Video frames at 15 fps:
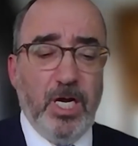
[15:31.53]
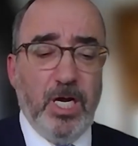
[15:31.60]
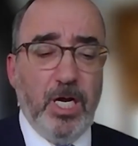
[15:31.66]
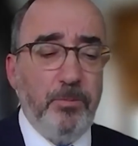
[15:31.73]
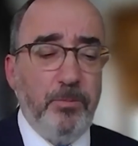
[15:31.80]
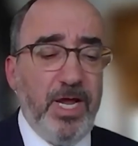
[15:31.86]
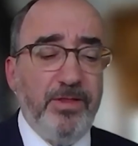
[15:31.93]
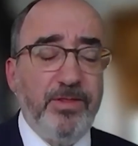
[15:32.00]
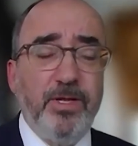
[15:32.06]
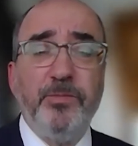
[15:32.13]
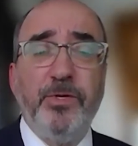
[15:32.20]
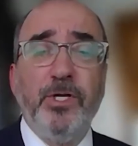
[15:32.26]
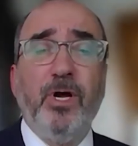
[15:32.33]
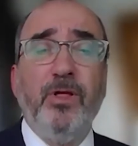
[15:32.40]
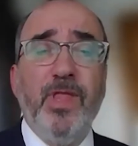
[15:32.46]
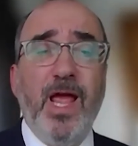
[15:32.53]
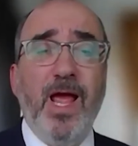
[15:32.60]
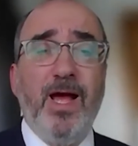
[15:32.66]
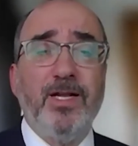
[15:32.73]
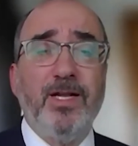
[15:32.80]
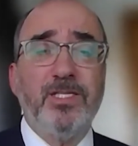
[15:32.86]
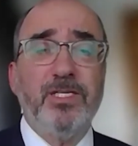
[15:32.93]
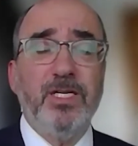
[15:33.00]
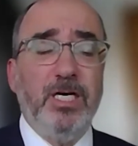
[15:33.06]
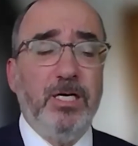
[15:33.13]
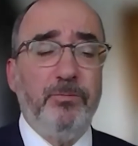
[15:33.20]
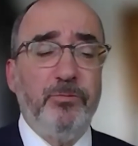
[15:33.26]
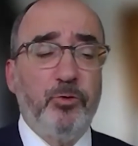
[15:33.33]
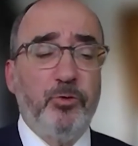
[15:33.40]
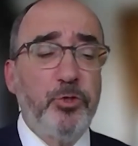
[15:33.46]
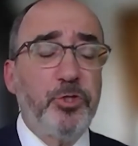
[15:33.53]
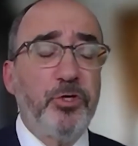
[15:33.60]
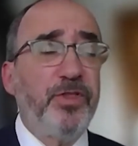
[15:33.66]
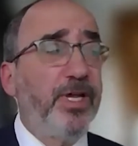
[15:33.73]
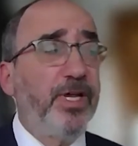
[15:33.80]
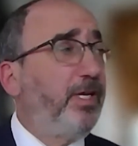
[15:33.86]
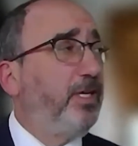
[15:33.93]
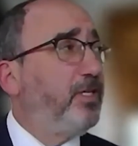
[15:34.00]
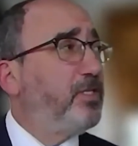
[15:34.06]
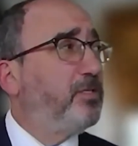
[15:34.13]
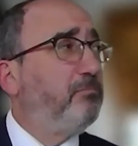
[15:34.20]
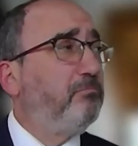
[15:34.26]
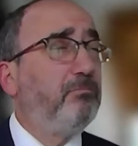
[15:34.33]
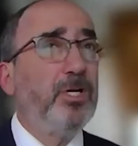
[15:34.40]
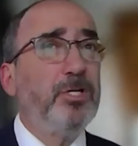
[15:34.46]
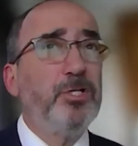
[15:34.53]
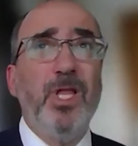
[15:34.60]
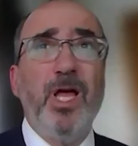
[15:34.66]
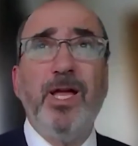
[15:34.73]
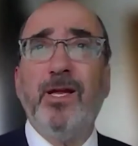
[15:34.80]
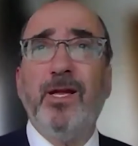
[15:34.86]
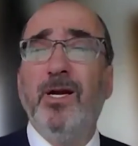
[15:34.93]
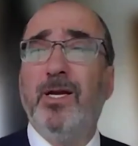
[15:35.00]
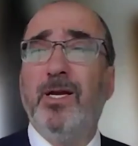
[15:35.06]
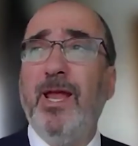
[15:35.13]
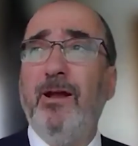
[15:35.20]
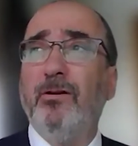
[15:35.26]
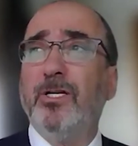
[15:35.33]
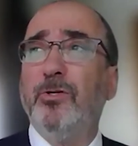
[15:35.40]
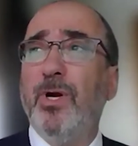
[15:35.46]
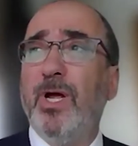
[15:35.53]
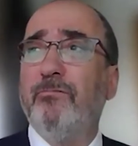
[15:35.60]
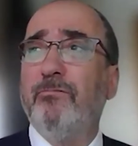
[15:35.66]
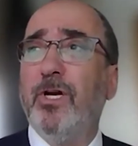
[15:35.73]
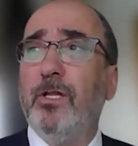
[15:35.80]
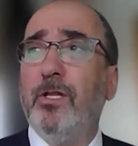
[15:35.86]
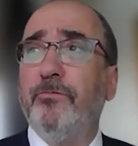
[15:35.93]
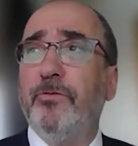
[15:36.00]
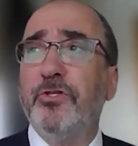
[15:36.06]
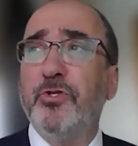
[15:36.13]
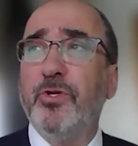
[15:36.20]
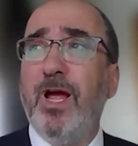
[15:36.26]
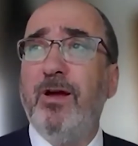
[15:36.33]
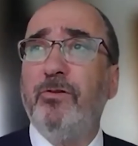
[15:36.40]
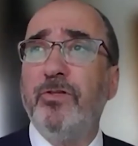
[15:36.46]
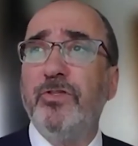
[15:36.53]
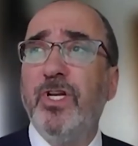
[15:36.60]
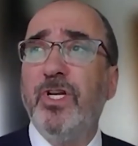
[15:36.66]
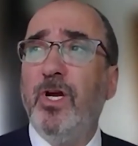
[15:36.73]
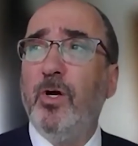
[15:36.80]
And then beyond that, the crucial thing is, much like a character out of Gulliver's Travels,